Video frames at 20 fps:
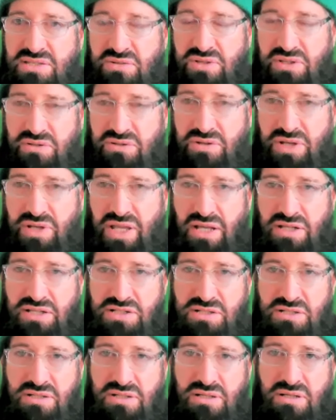in
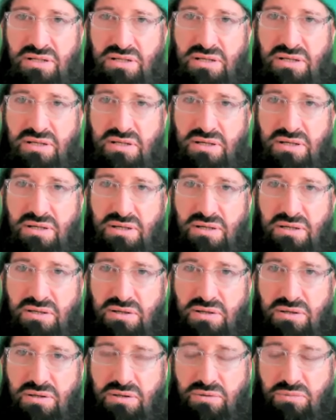connection
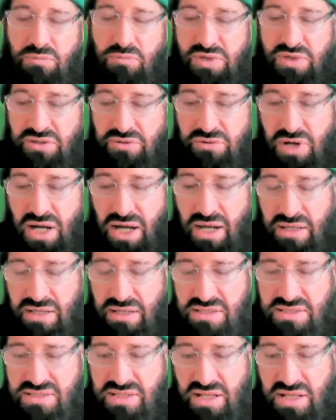with your higher
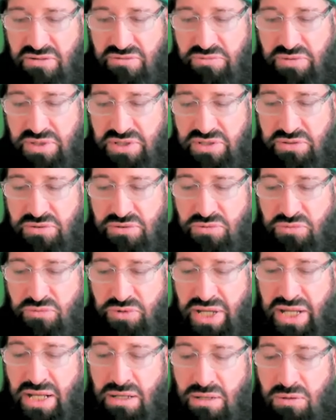self, with your
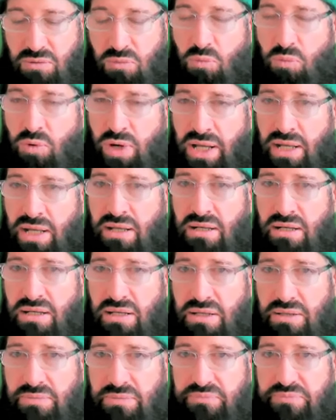real will.
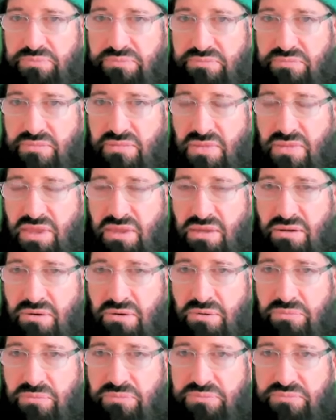No.